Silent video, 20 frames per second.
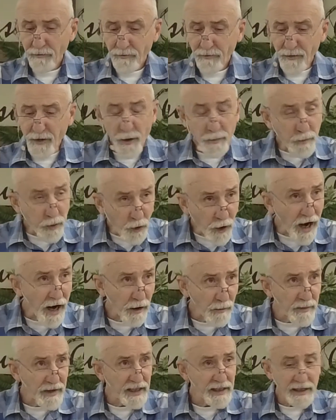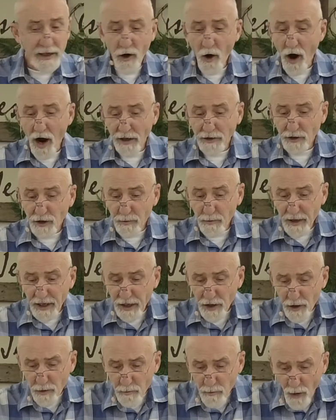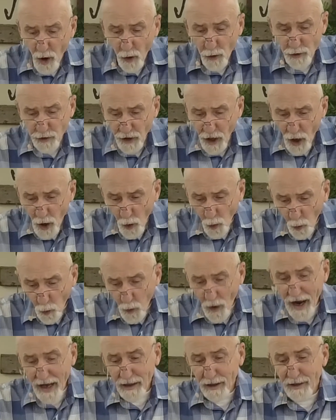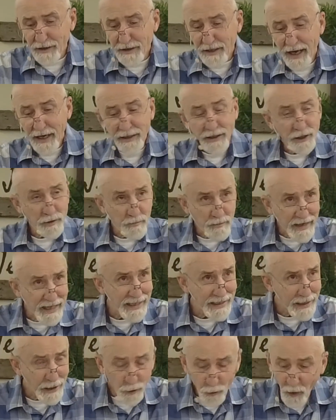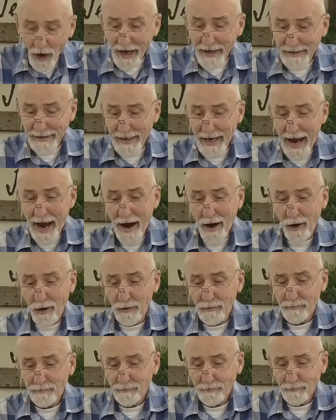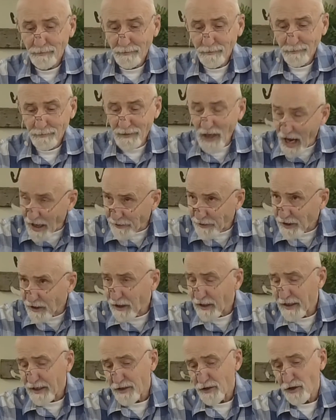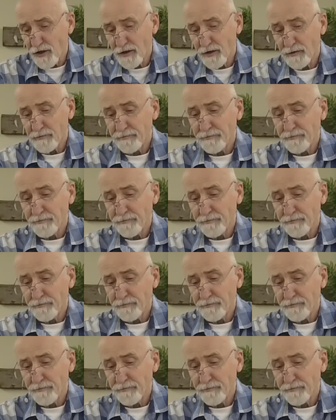The prayer meeting ought to be the most well attended meeting right now, not the least.